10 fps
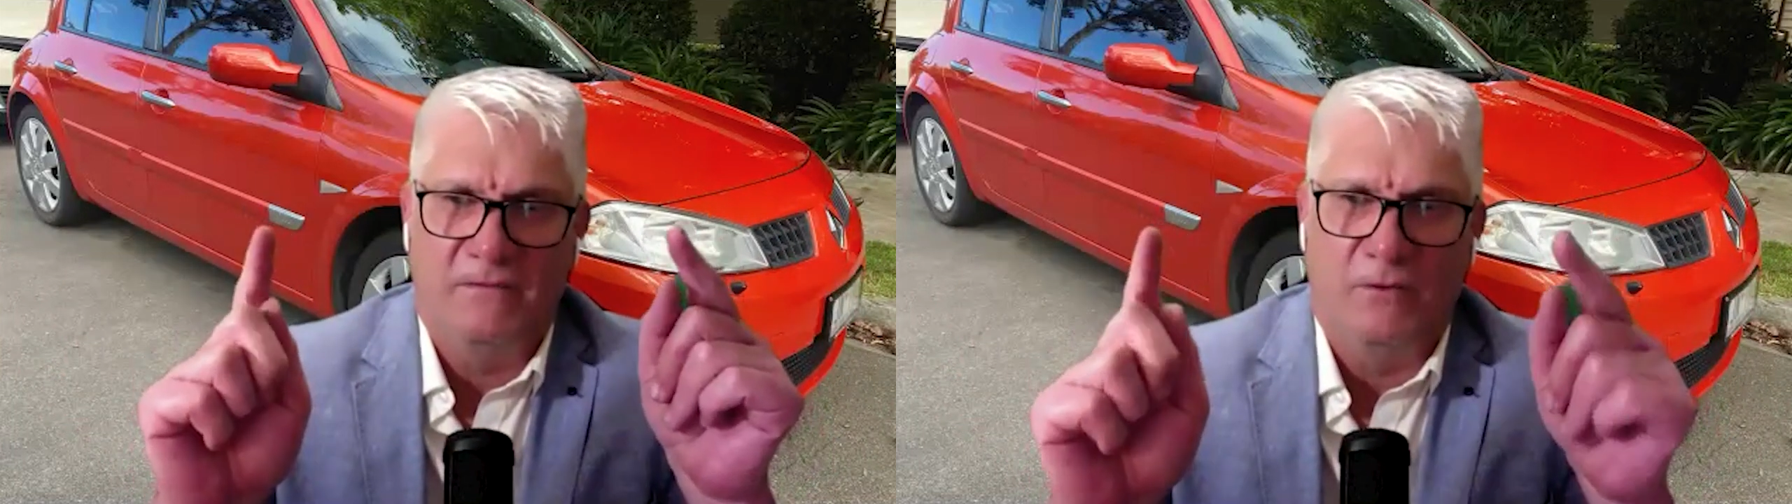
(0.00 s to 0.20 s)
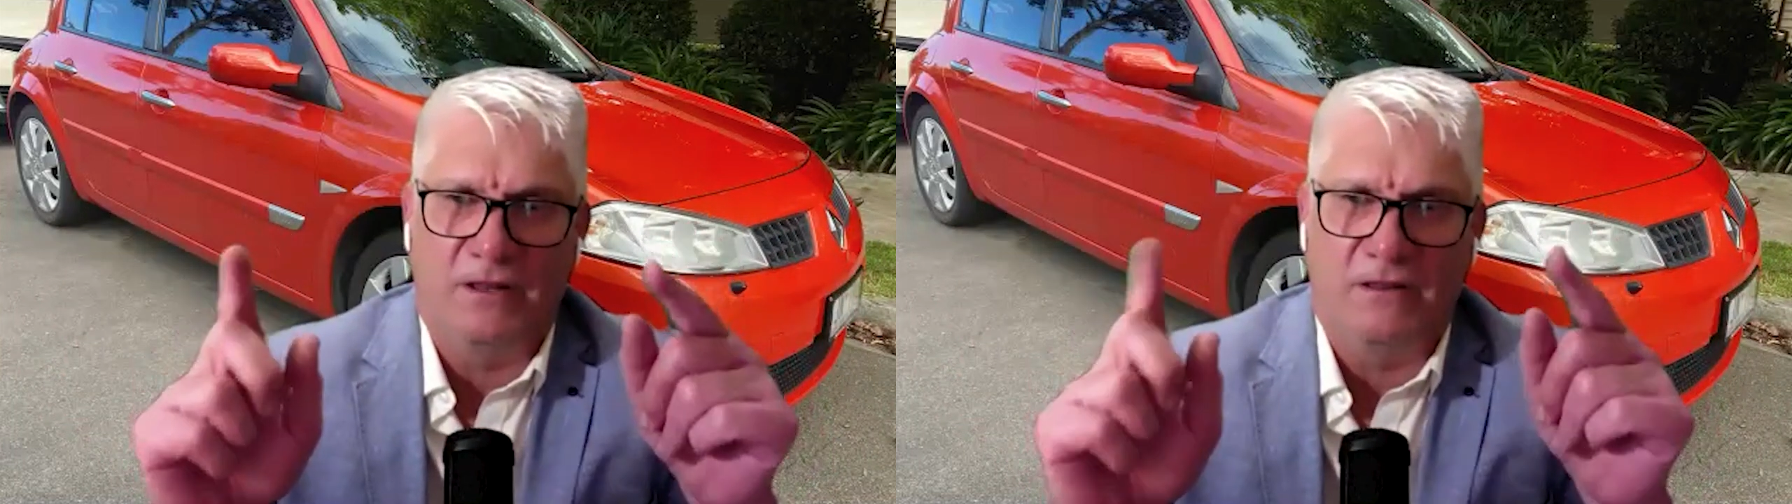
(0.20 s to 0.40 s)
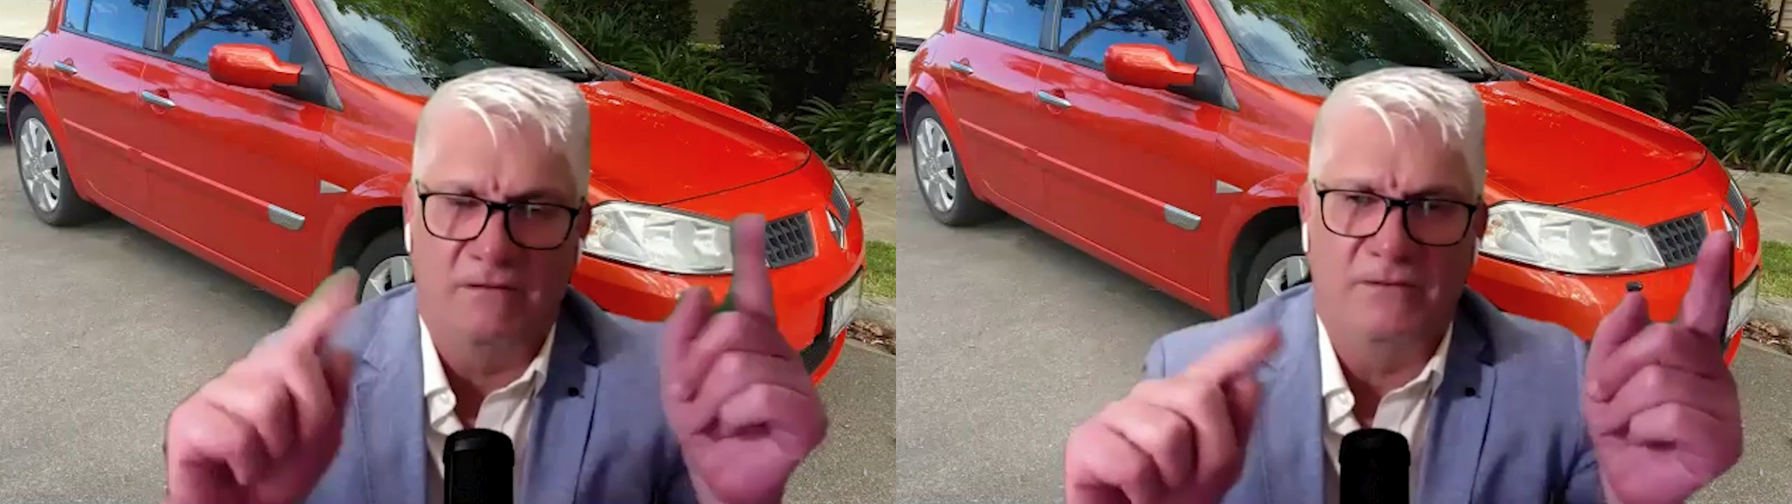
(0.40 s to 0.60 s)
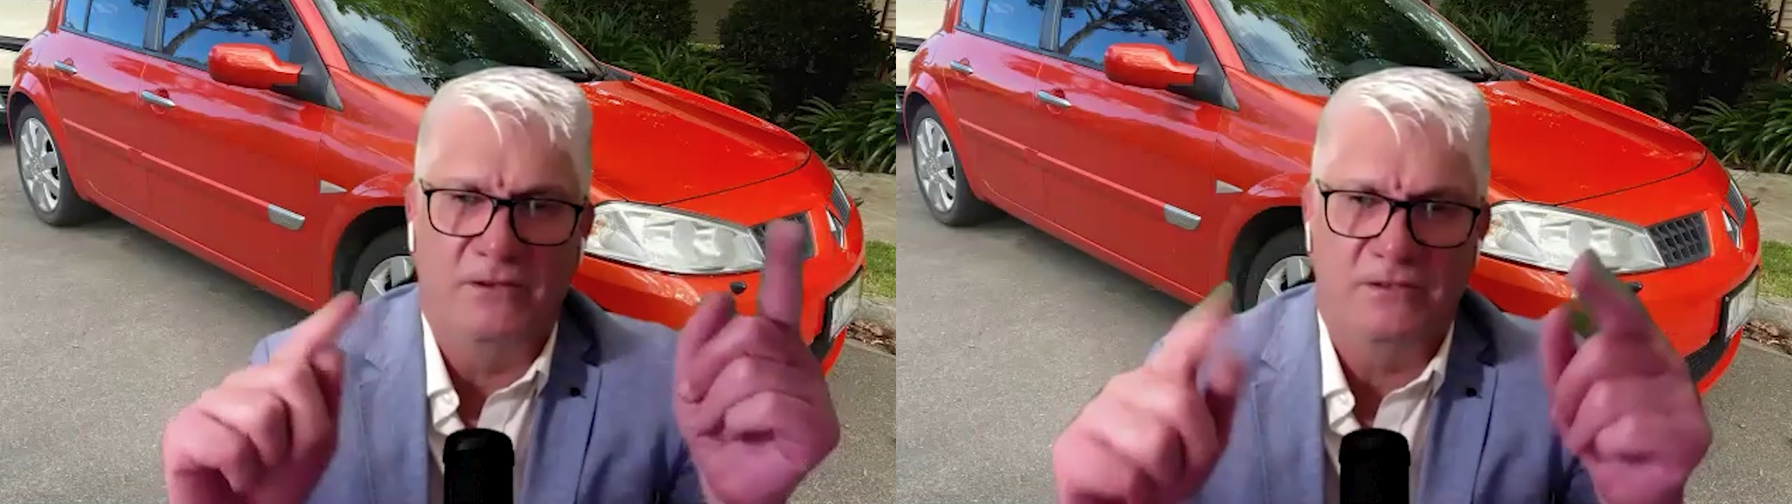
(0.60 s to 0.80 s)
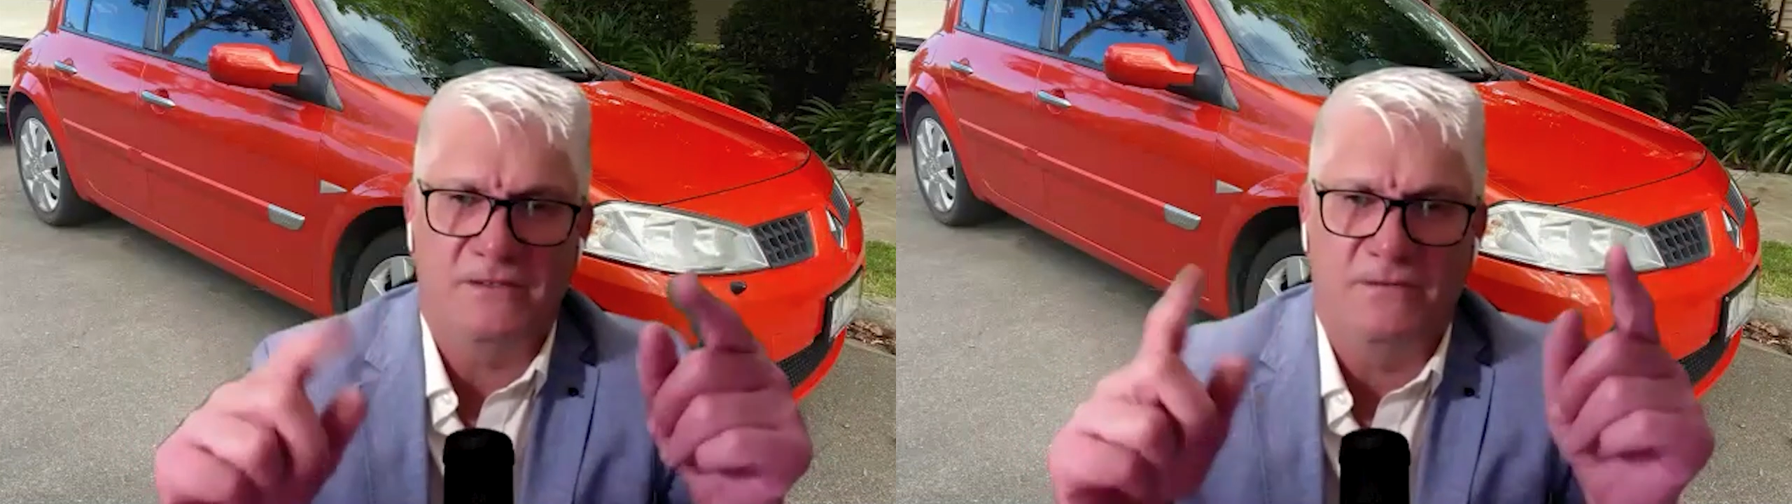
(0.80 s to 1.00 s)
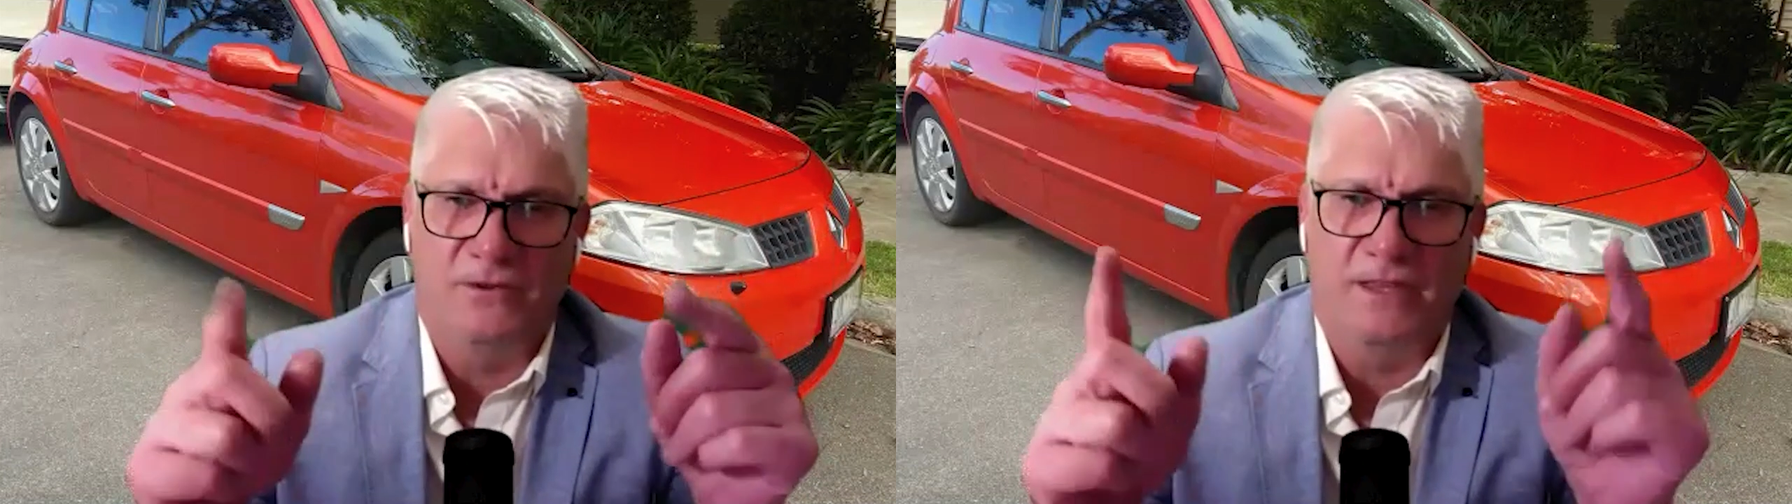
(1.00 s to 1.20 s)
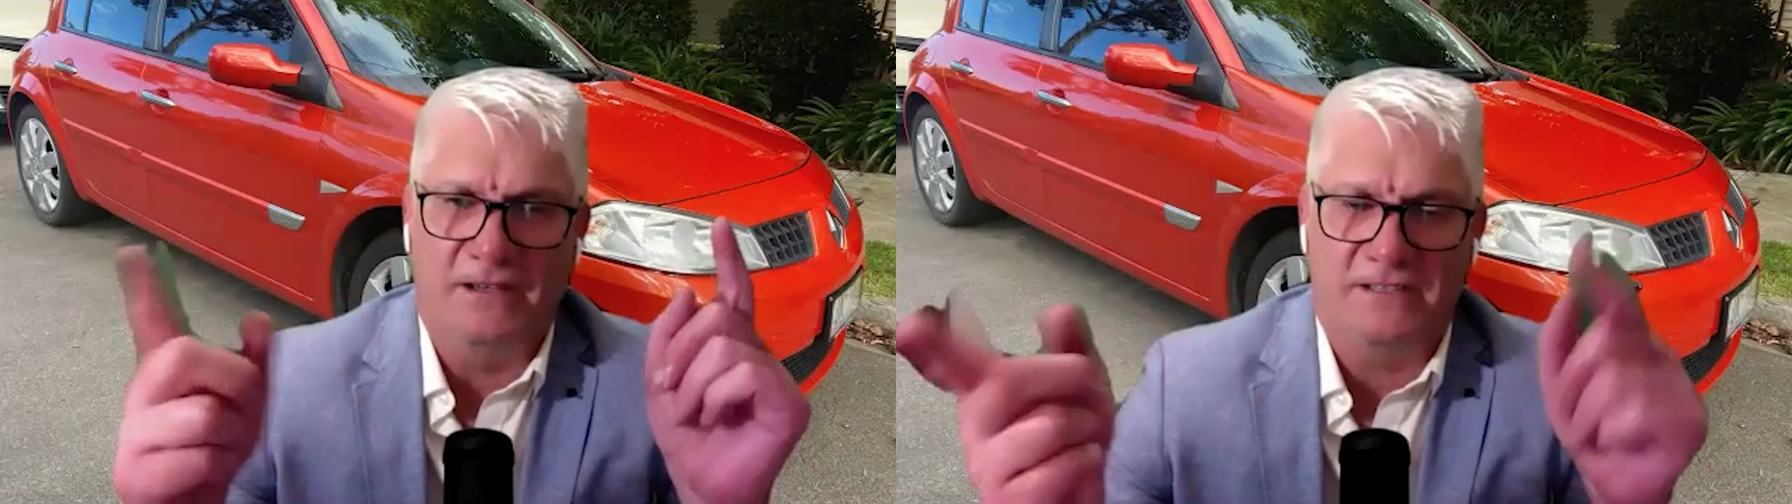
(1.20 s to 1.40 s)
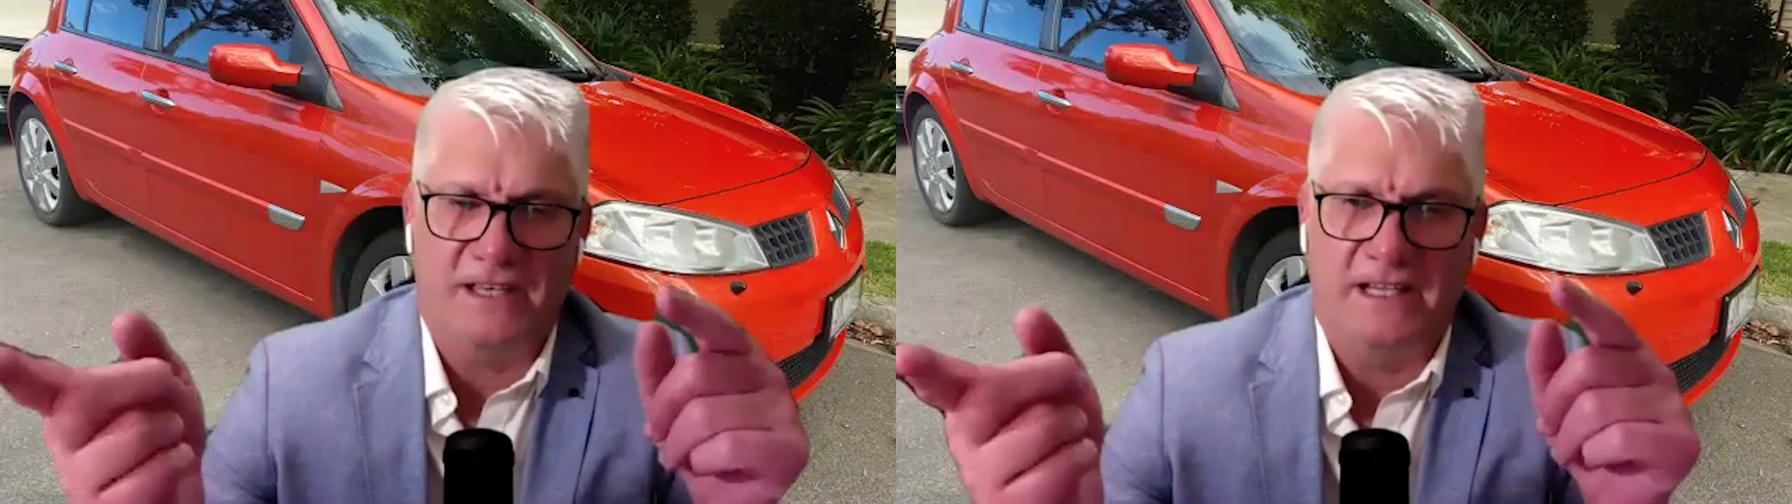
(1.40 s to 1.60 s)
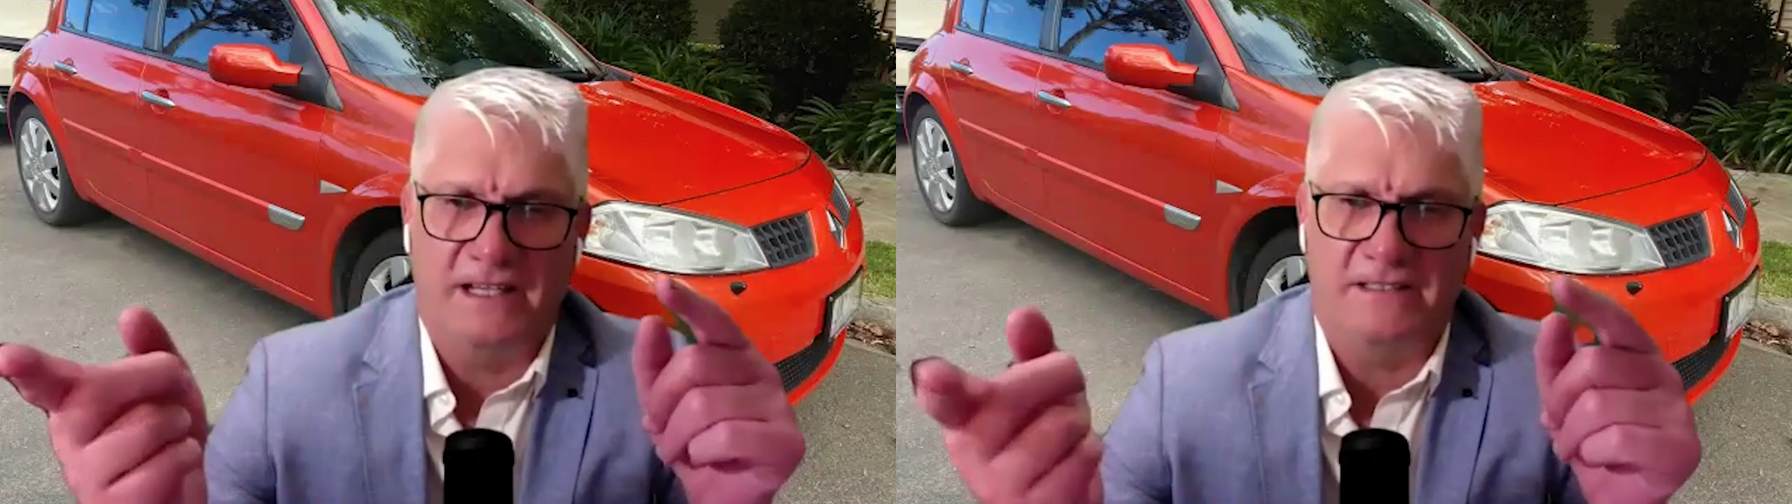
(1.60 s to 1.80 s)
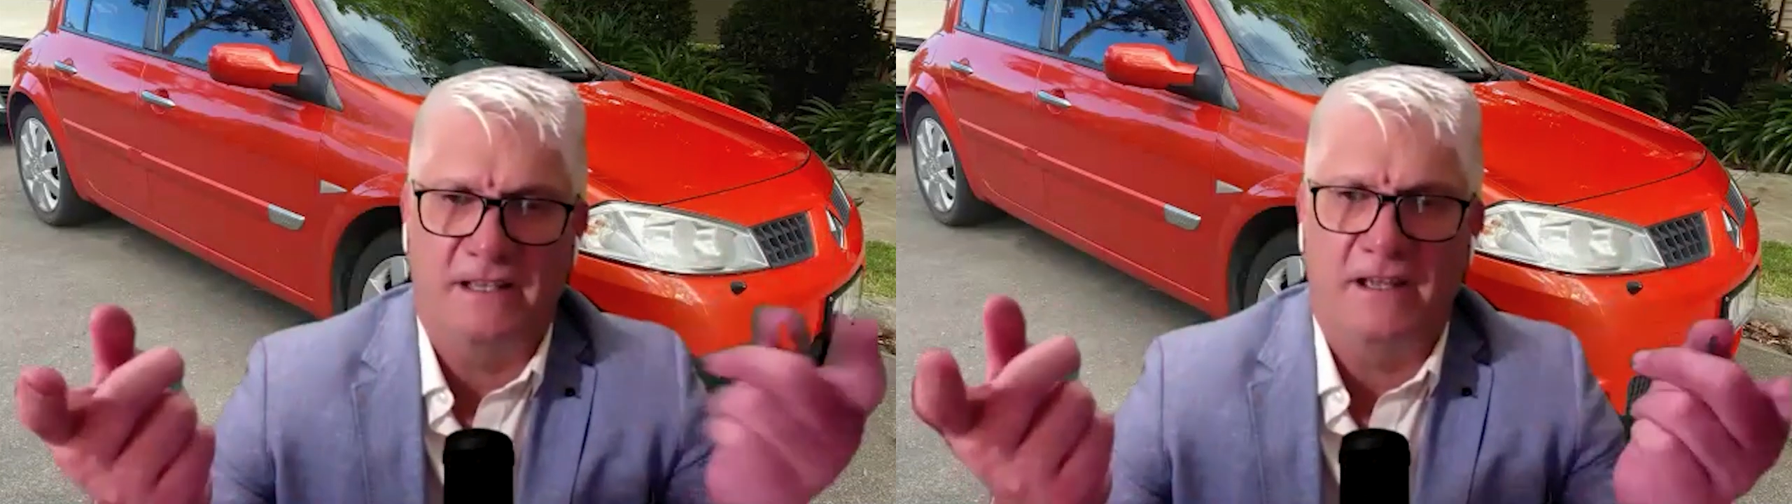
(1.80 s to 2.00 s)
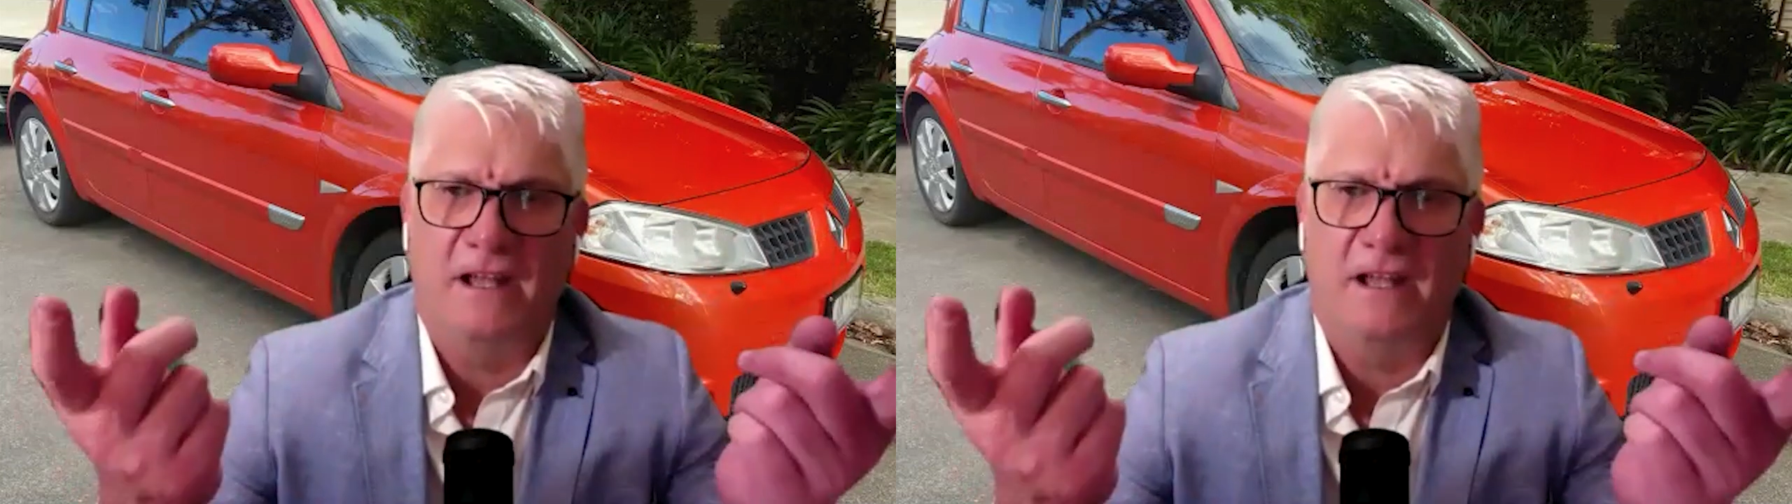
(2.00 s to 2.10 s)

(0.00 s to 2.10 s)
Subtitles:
what are the reviews for those cars.